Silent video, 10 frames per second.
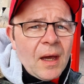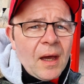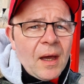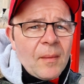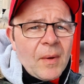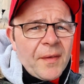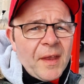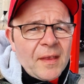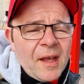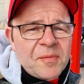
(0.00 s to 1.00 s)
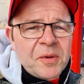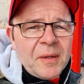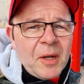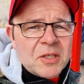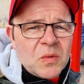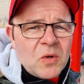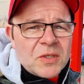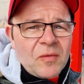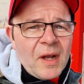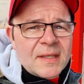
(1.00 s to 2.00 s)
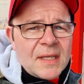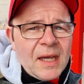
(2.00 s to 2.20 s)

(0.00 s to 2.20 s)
I think that's pretty much the water rides